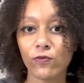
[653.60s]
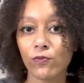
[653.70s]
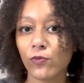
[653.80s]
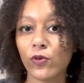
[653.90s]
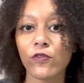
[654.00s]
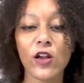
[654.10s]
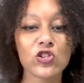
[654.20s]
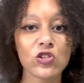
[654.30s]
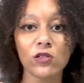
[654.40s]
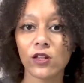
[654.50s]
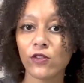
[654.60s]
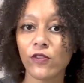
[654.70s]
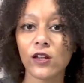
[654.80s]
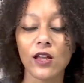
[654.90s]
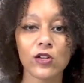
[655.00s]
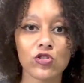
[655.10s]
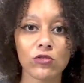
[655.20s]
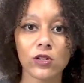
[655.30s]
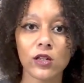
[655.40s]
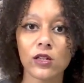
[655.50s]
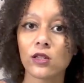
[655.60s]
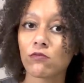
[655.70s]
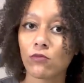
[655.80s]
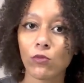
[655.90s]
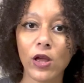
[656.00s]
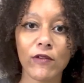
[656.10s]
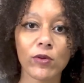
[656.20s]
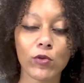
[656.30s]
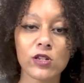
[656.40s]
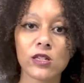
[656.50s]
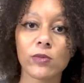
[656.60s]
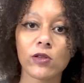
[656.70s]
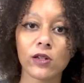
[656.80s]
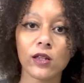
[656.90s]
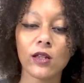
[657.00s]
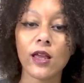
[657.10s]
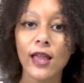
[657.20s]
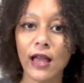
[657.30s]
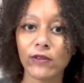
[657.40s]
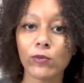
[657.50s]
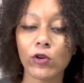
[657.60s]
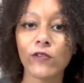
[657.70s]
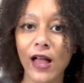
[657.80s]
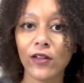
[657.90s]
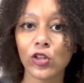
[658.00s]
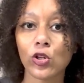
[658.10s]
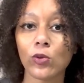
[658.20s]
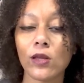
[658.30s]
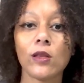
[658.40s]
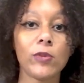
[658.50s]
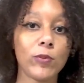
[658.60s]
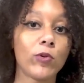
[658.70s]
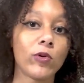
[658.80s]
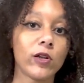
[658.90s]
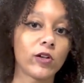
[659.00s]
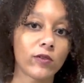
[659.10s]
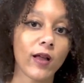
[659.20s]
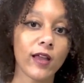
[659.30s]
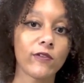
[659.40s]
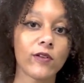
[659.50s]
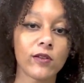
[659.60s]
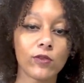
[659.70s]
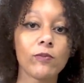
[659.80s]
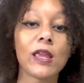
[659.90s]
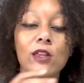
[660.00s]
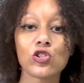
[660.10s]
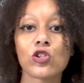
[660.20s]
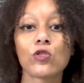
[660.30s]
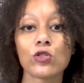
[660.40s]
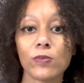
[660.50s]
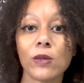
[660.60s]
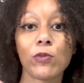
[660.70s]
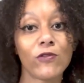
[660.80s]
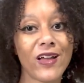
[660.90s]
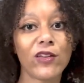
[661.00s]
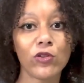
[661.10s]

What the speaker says: professionally, financially, having more stability, having more value in the people in your life, and making sure those people value